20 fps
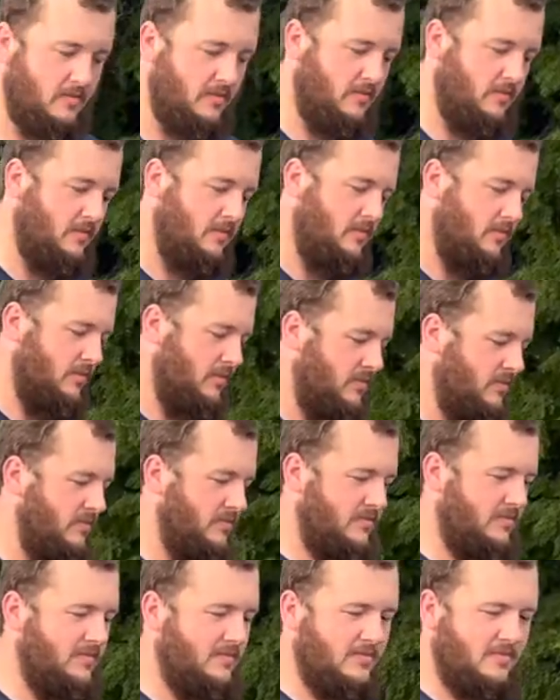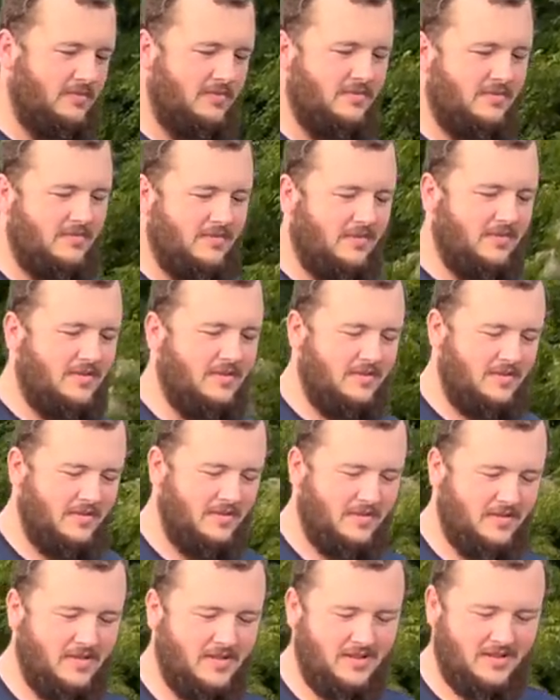
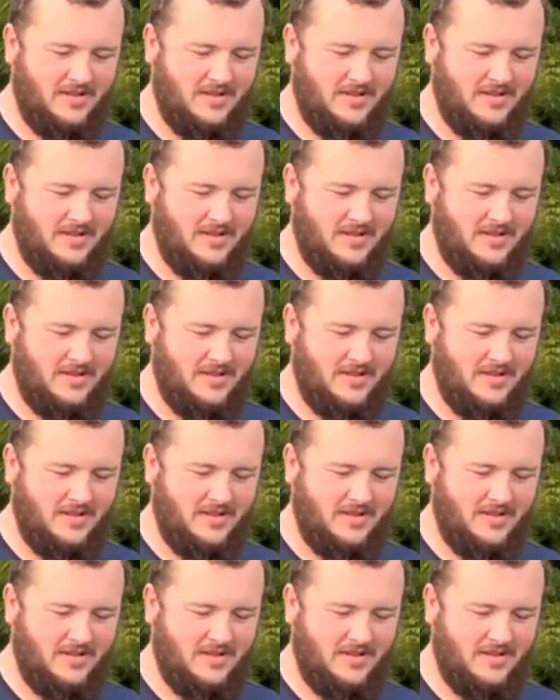[no speech]